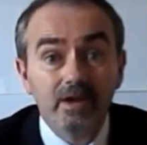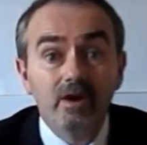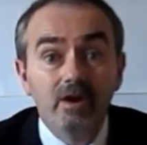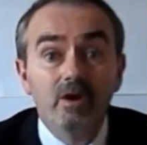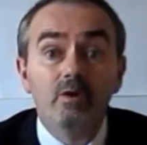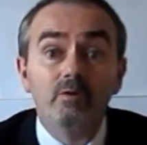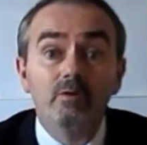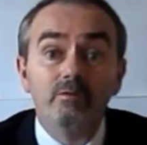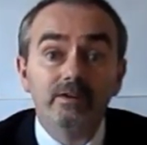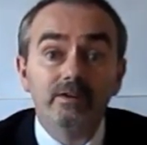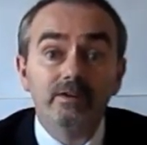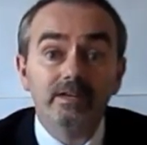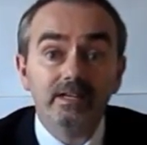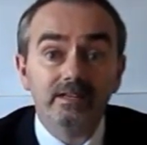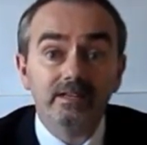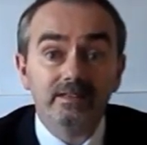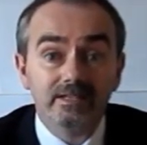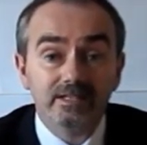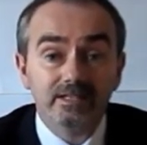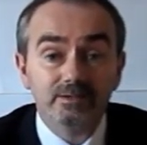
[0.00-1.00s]
Hopefully
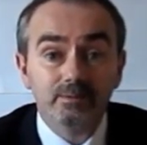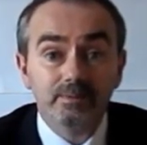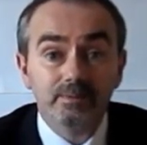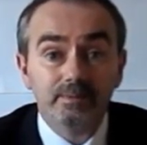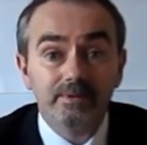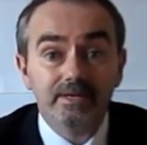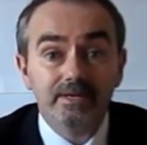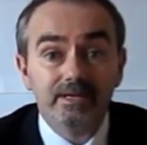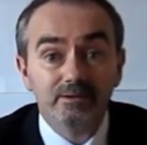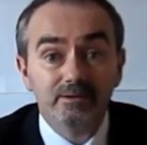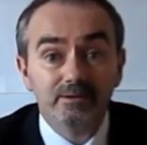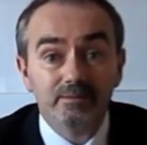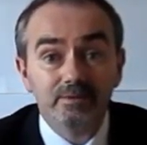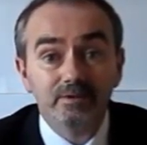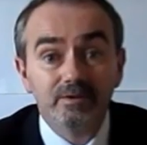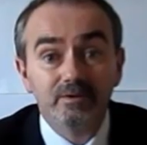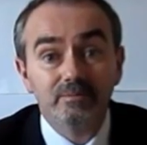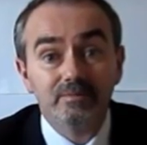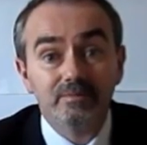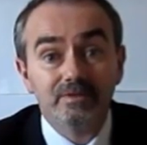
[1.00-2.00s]
things will be picking up
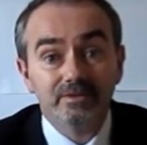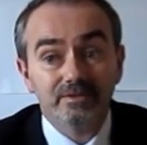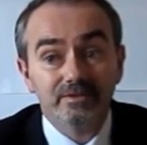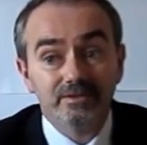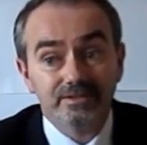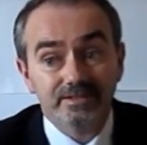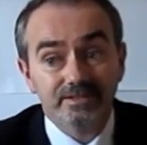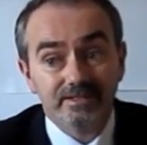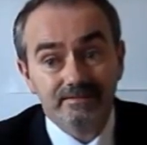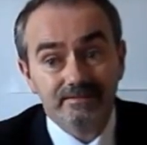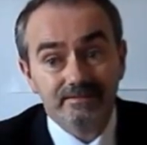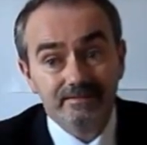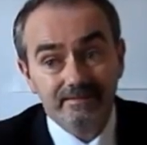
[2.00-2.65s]
come Thursday.